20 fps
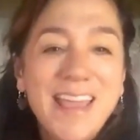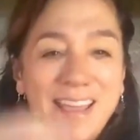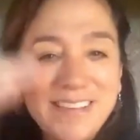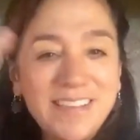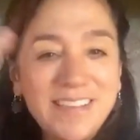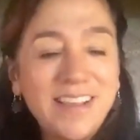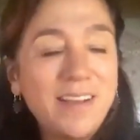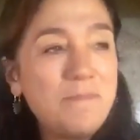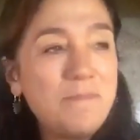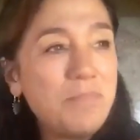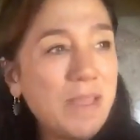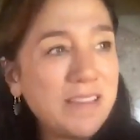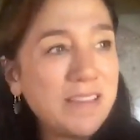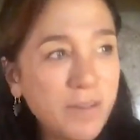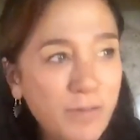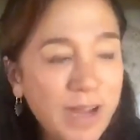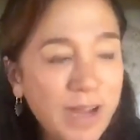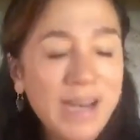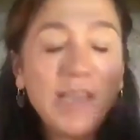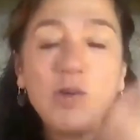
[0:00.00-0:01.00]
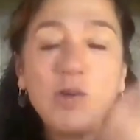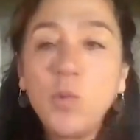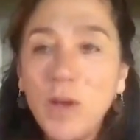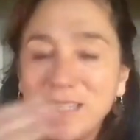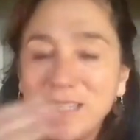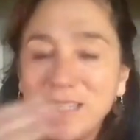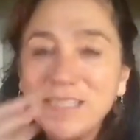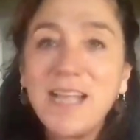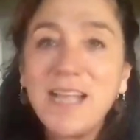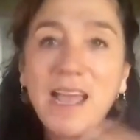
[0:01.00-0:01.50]
it's a, um, it's a very
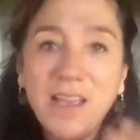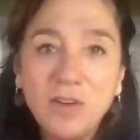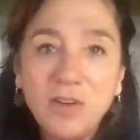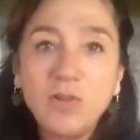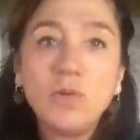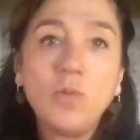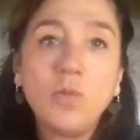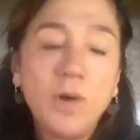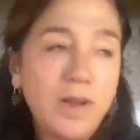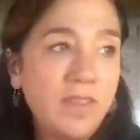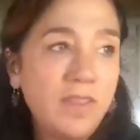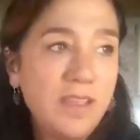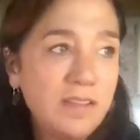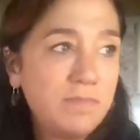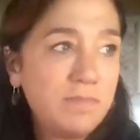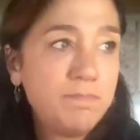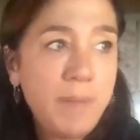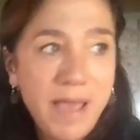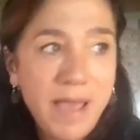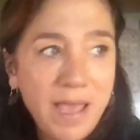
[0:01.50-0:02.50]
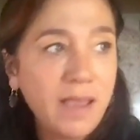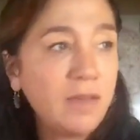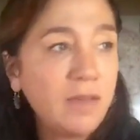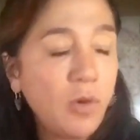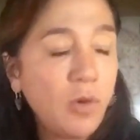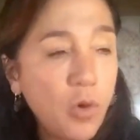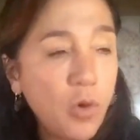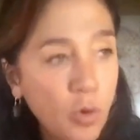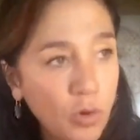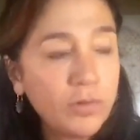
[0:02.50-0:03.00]
quick cycle where these big
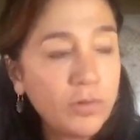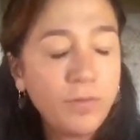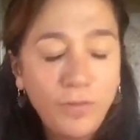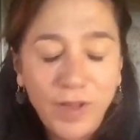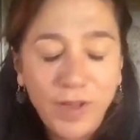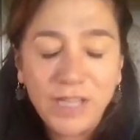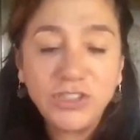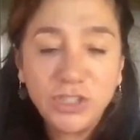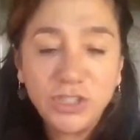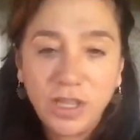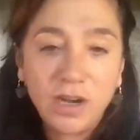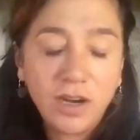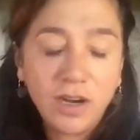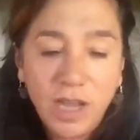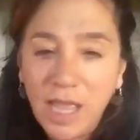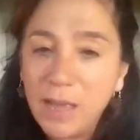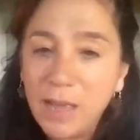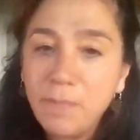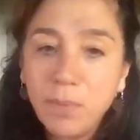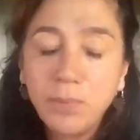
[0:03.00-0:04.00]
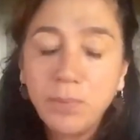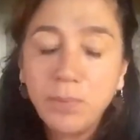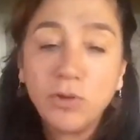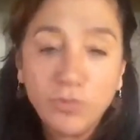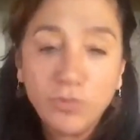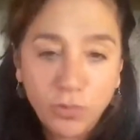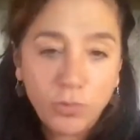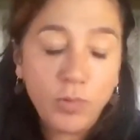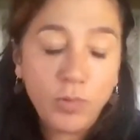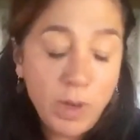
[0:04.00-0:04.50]
old fish that are capable
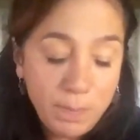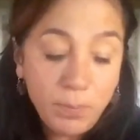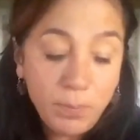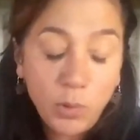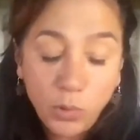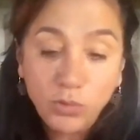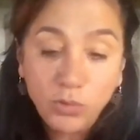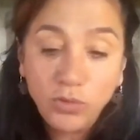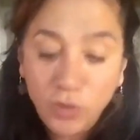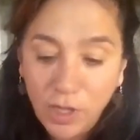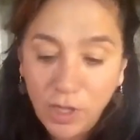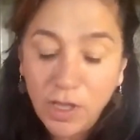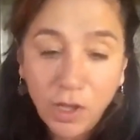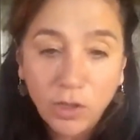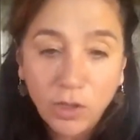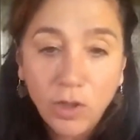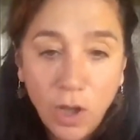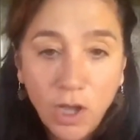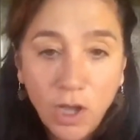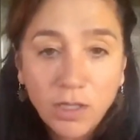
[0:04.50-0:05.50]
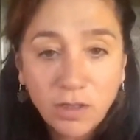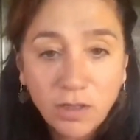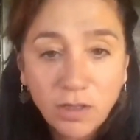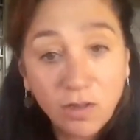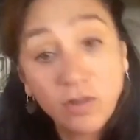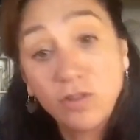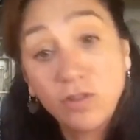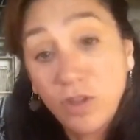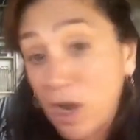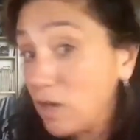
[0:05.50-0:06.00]
of reproducing a lot
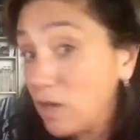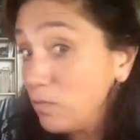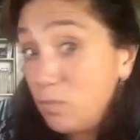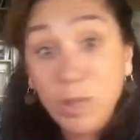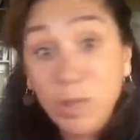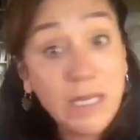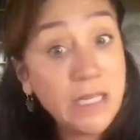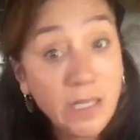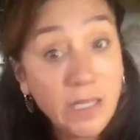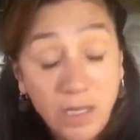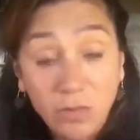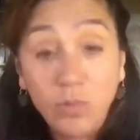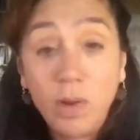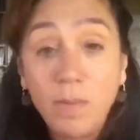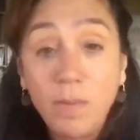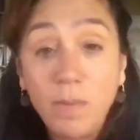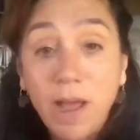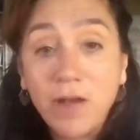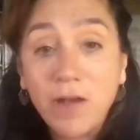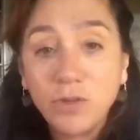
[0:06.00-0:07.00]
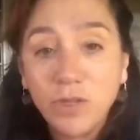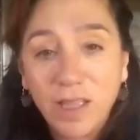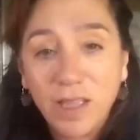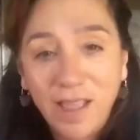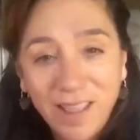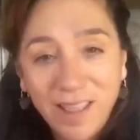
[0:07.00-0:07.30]
start really rebounding.